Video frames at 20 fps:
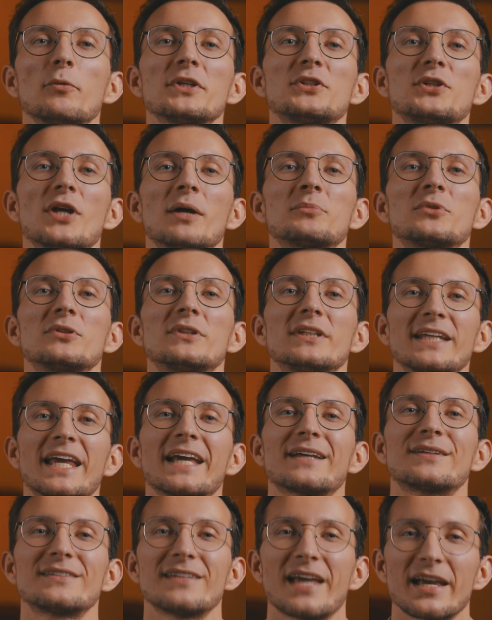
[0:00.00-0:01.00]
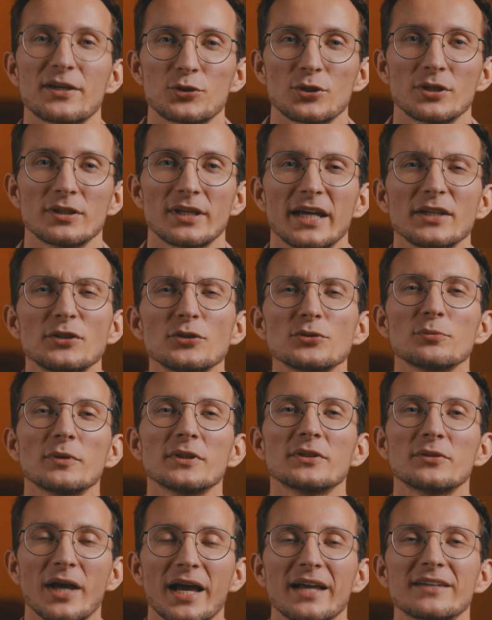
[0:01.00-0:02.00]
we jump to the next section, I just
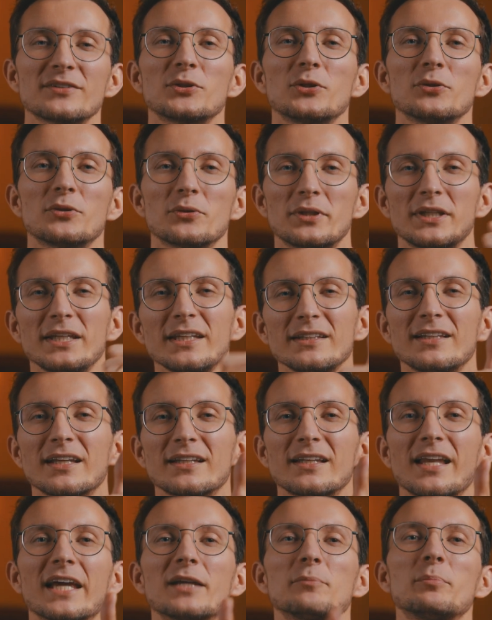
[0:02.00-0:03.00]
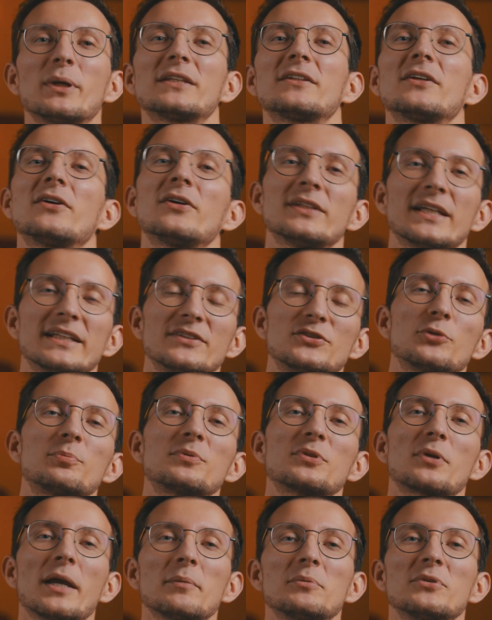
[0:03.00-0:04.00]
want to ask you to hit that like button and
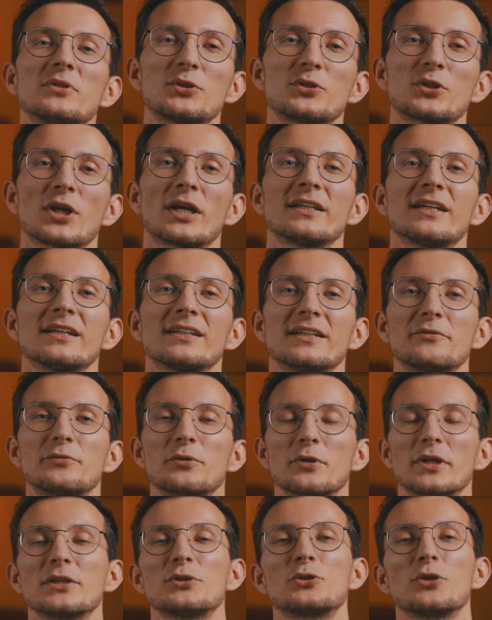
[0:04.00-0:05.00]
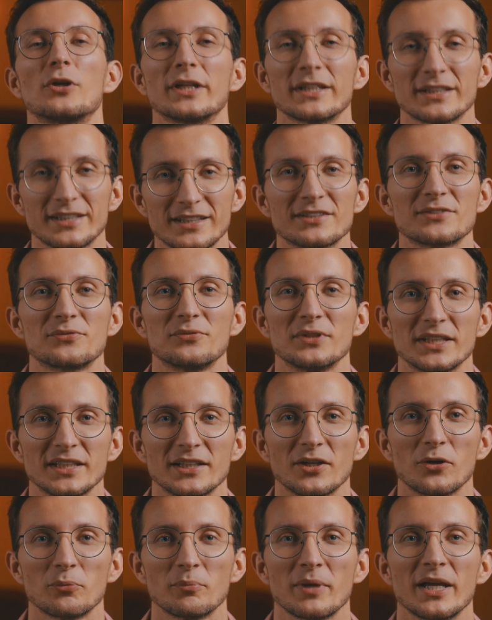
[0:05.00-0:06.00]
subscribe channel if you're enjoying this
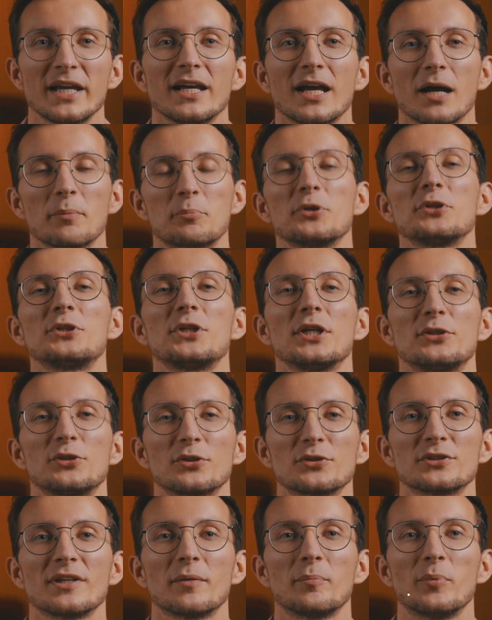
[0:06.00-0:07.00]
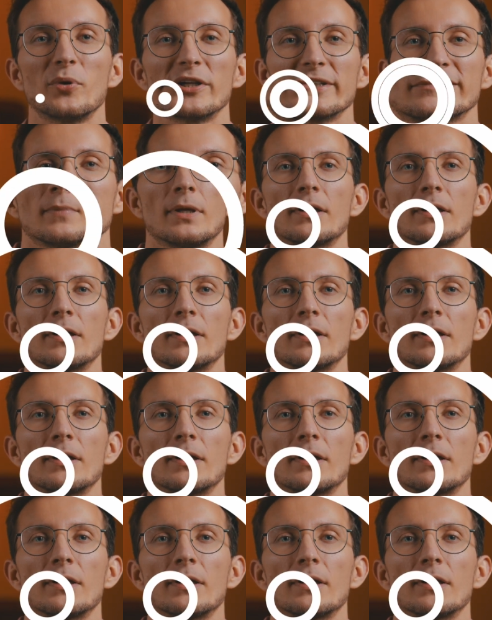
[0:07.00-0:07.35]
video. Appreciate your support.